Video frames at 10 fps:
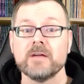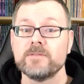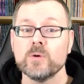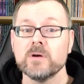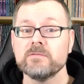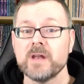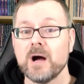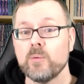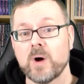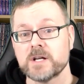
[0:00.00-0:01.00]
If you have
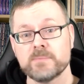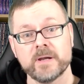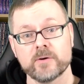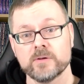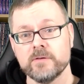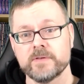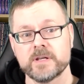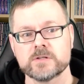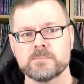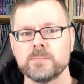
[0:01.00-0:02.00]
not watched my earlier
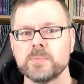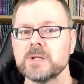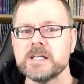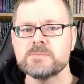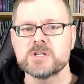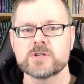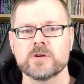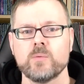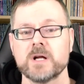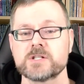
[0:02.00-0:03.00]
videos, please be
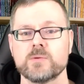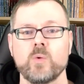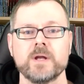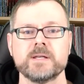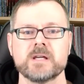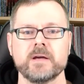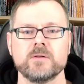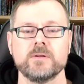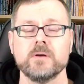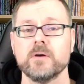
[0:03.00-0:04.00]
sure to watch the one
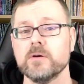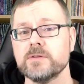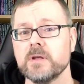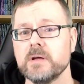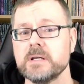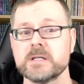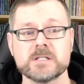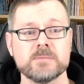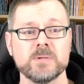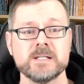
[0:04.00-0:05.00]
titled Earthdawn
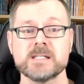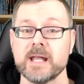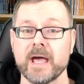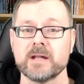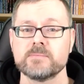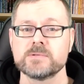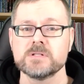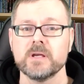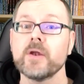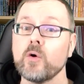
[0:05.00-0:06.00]
Disciplines and
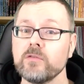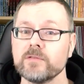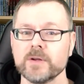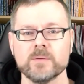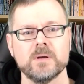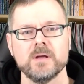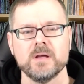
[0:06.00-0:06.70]
Adepts, an overview,